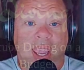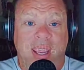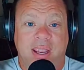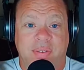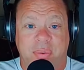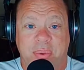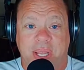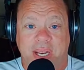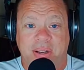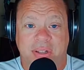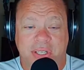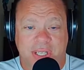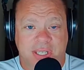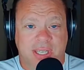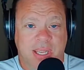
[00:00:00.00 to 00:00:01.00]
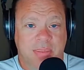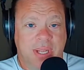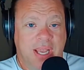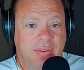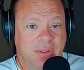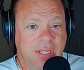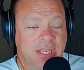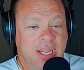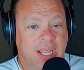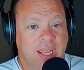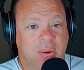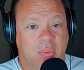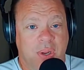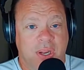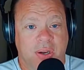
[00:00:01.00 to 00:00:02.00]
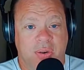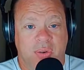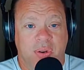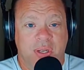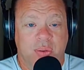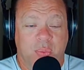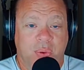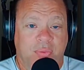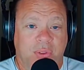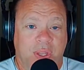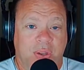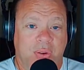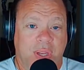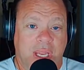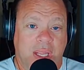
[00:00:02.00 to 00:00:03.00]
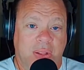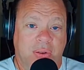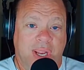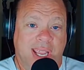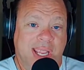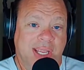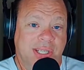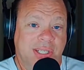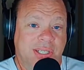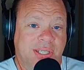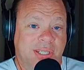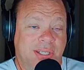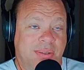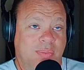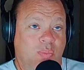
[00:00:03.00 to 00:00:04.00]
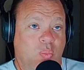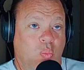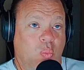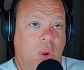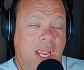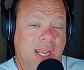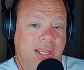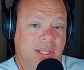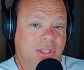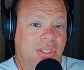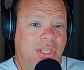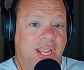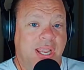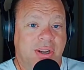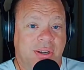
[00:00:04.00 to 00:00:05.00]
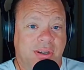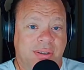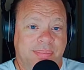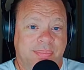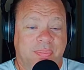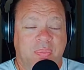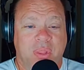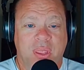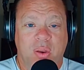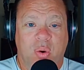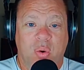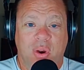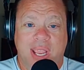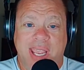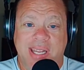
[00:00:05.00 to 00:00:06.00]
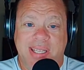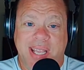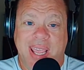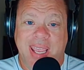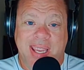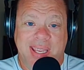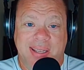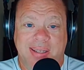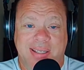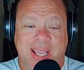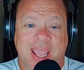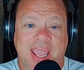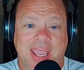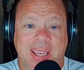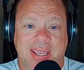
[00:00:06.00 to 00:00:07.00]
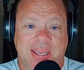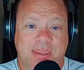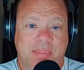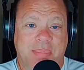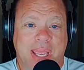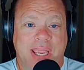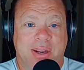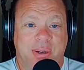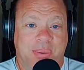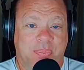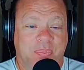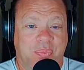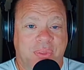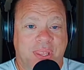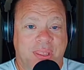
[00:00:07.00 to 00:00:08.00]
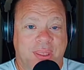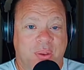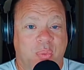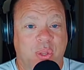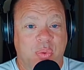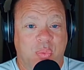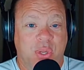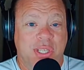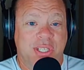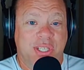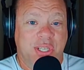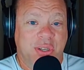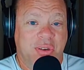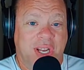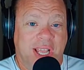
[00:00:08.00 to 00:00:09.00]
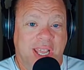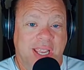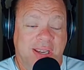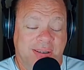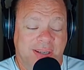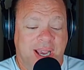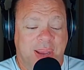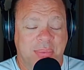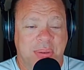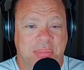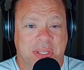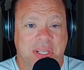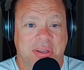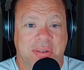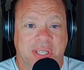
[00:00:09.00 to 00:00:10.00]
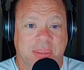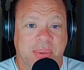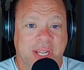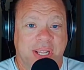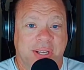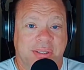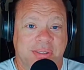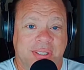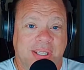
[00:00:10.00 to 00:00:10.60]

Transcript: everybody on Just Keep Diving, today we are going to review either a weight shaker or a tank banger. Which ones do you like? Comment below, let me know.